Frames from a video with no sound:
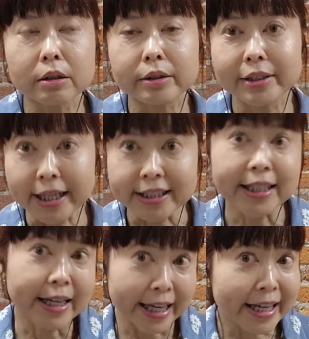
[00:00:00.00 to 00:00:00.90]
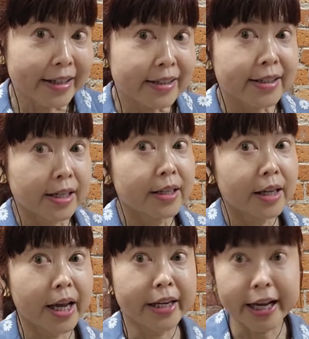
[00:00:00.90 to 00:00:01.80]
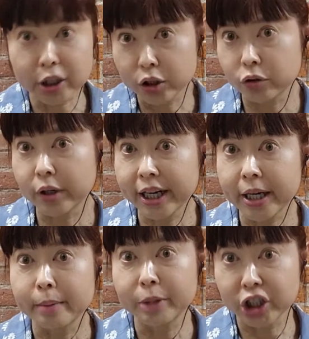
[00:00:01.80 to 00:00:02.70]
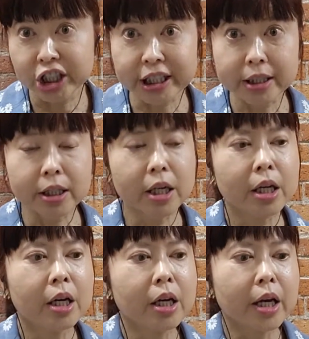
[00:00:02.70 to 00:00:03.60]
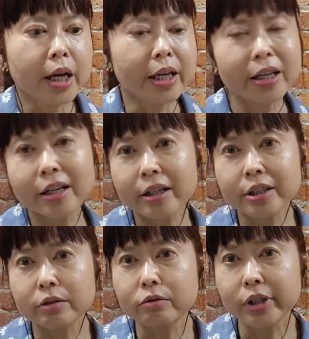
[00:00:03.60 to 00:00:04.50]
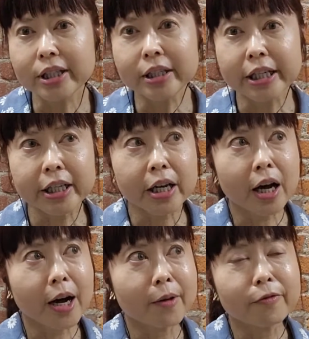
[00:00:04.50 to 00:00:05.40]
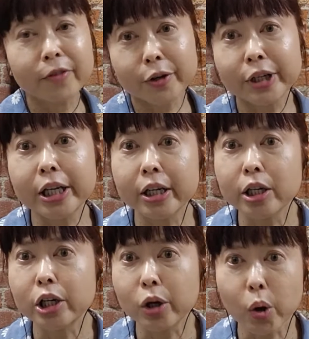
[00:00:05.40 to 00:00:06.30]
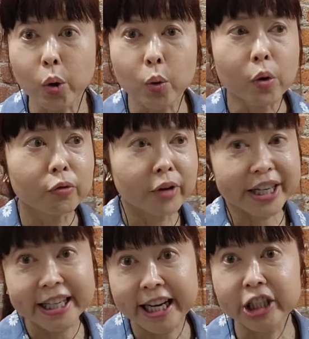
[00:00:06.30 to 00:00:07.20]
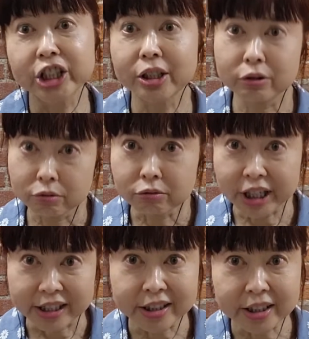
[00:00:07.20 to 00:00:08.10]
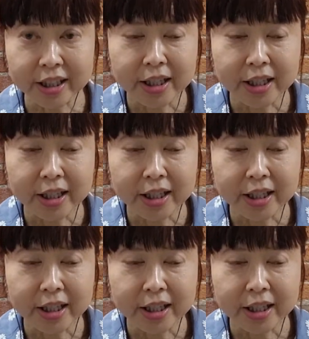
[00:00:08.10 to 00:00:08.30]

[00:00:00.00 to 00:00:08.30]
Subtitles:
DEXA is an X-ray machine, it is really a very low radiation risk.